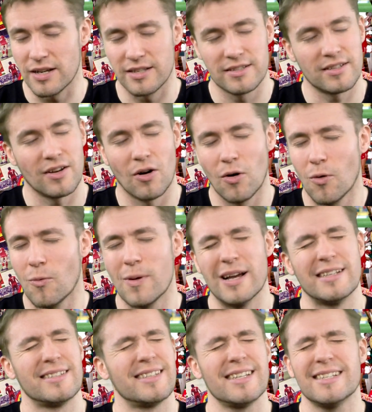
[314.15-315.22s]
it's
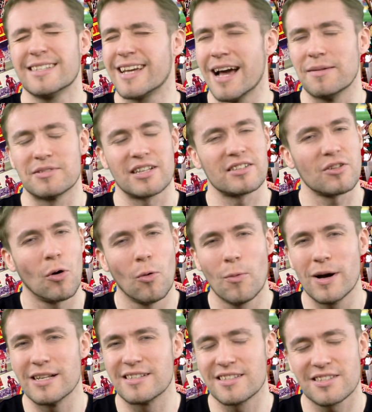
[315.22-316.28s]
always these games are
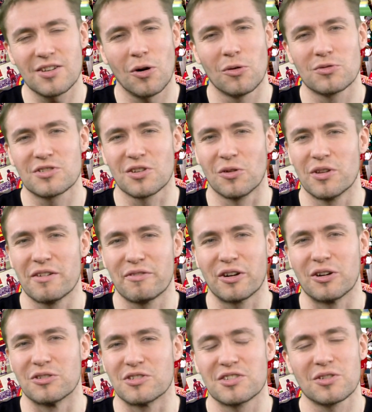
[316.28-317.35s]
always so so
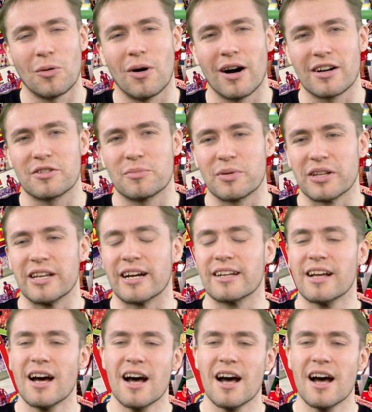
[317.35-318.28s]
difficult so hard to predict